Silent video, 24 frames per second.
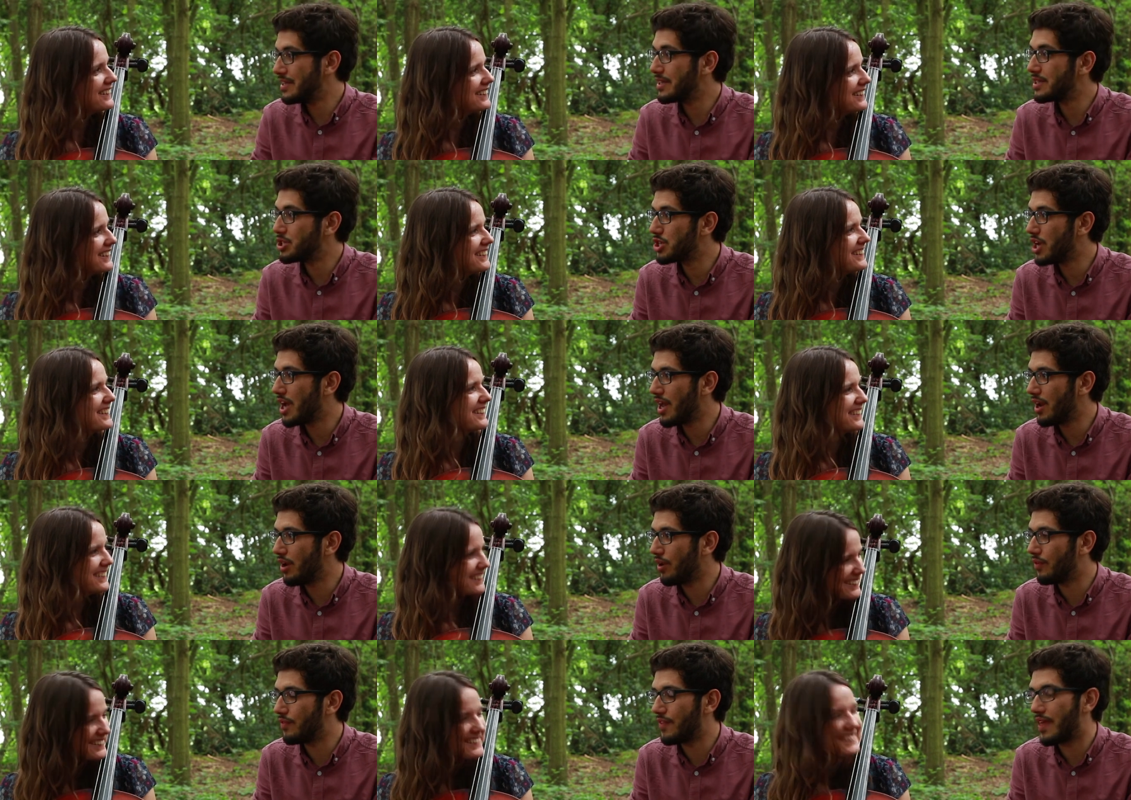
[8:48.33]
Speaker 1: the
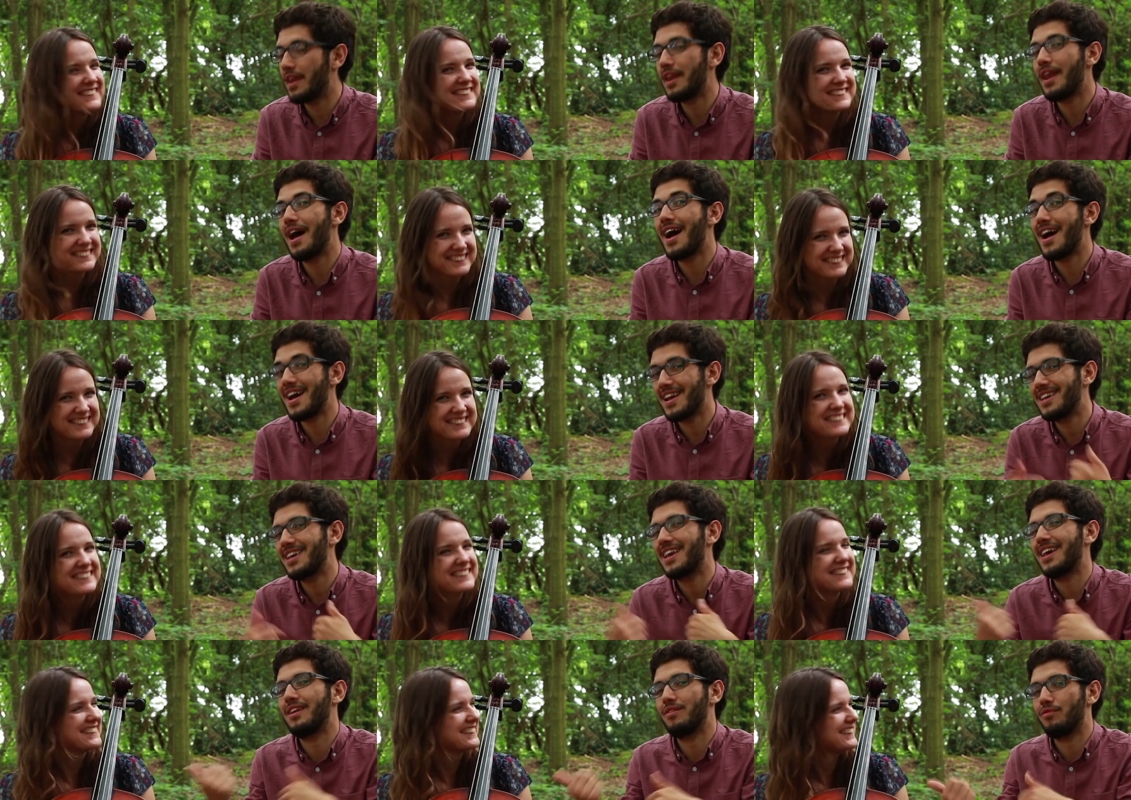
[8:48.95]
cello, then
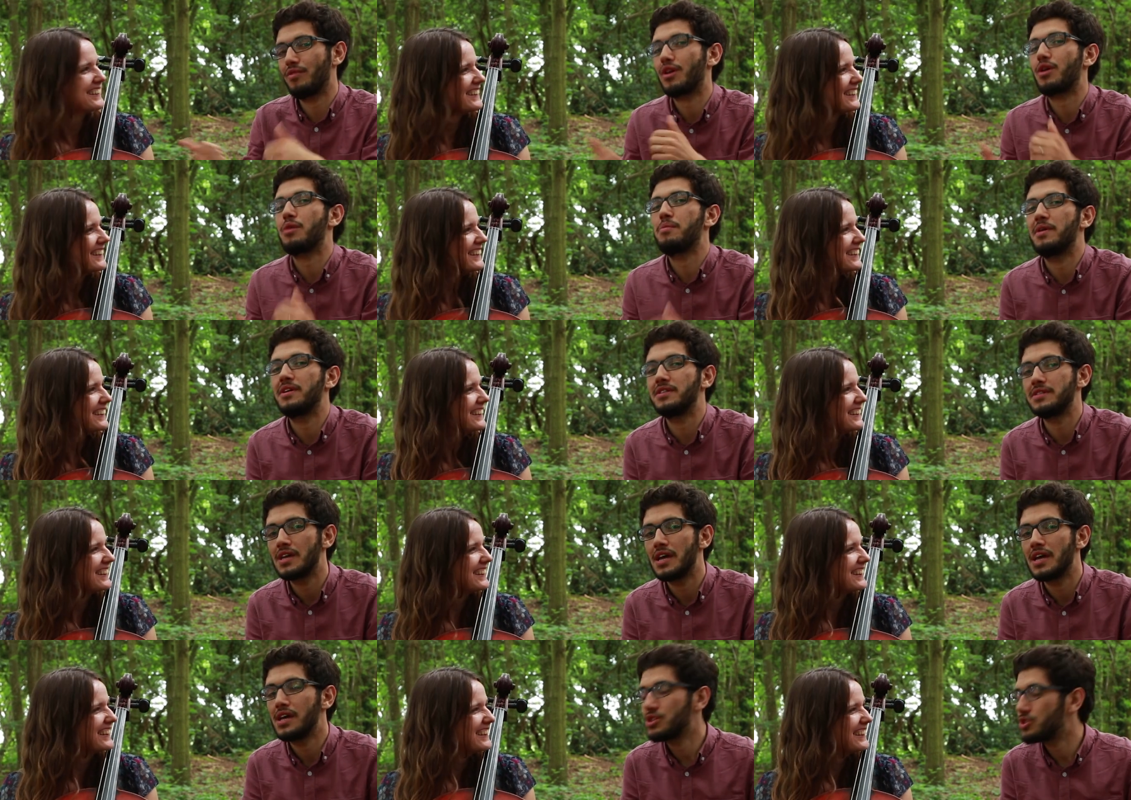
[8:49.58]
I can
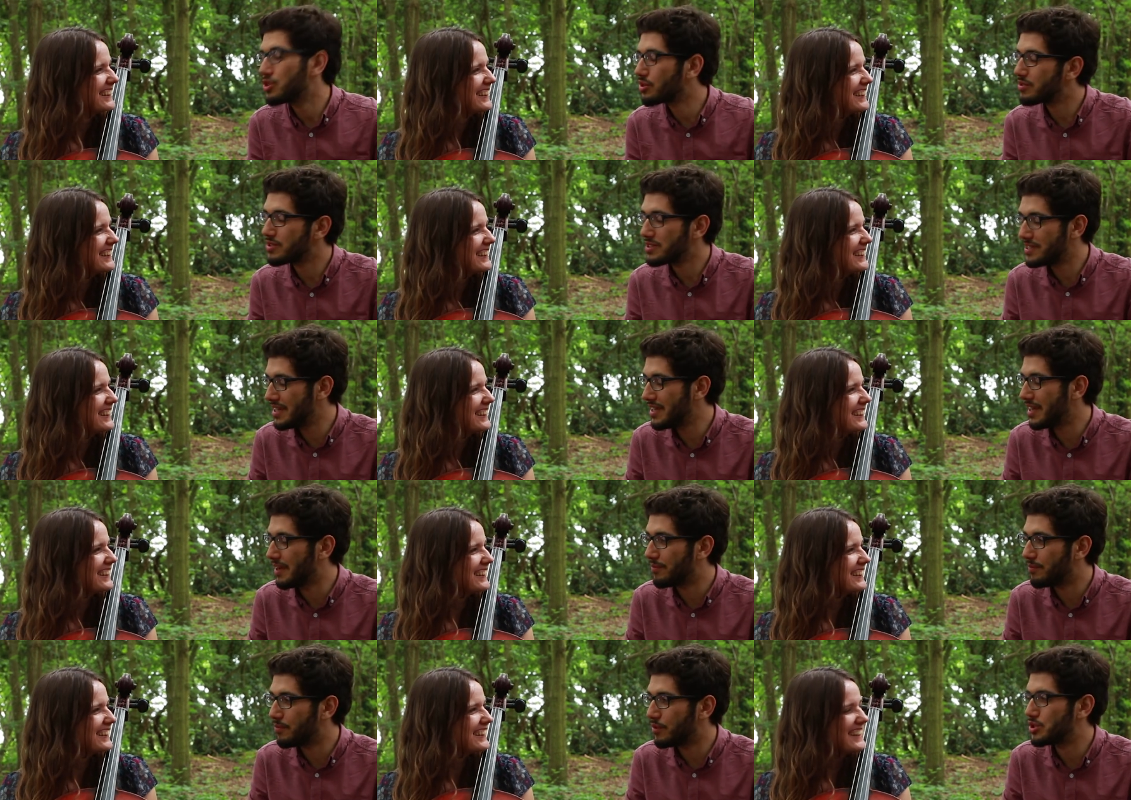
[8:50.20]
recommend to
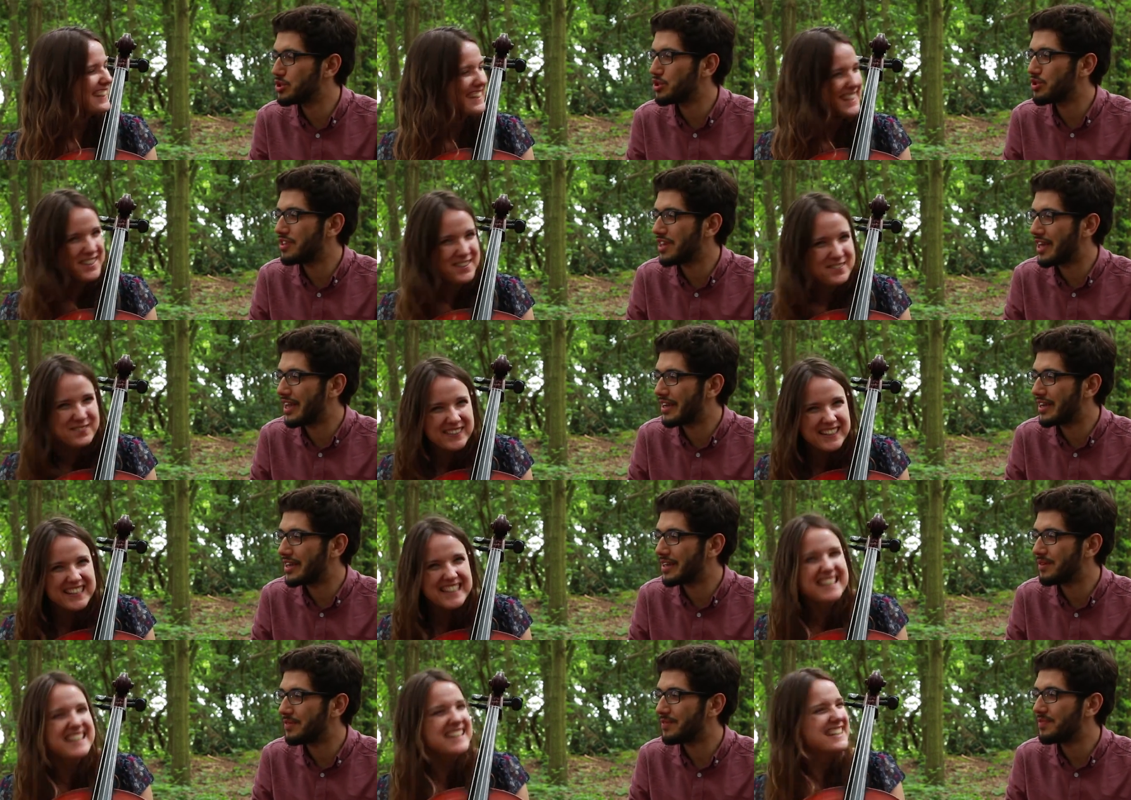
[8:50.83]
Christina. What do yes, you
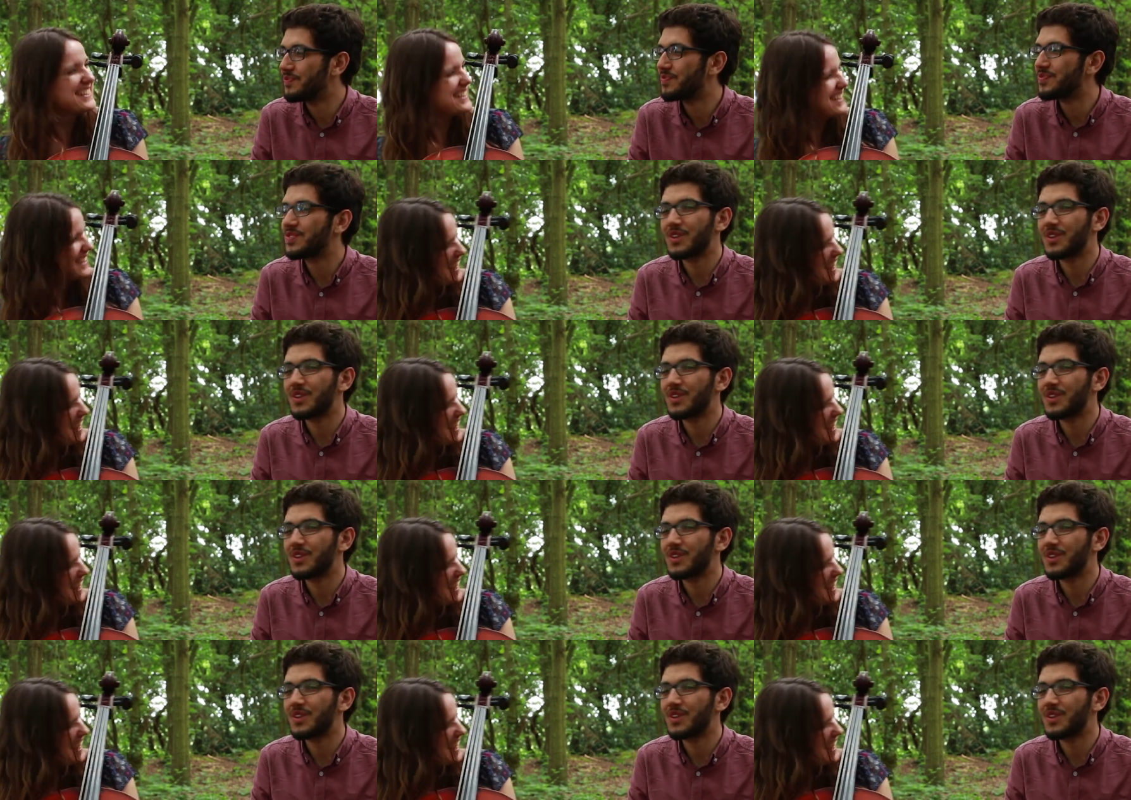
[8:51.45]
think? Please,